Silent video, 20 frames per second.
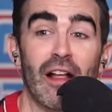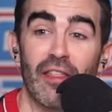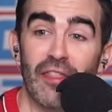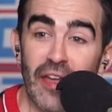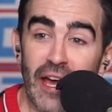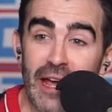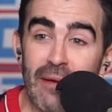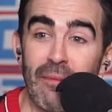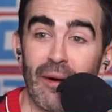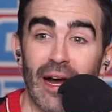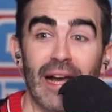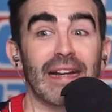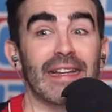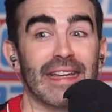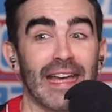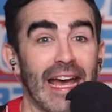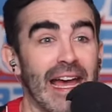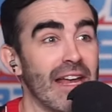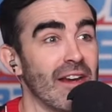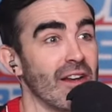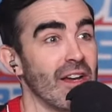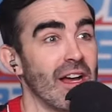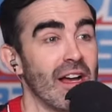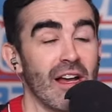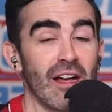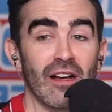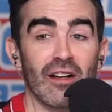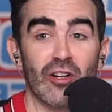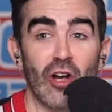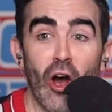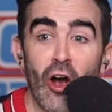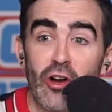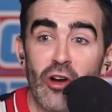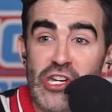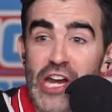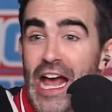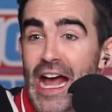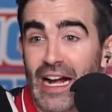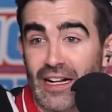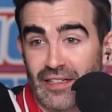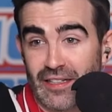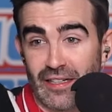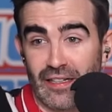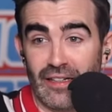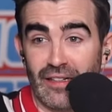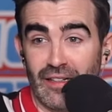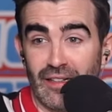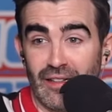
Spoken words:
They might get carjacked.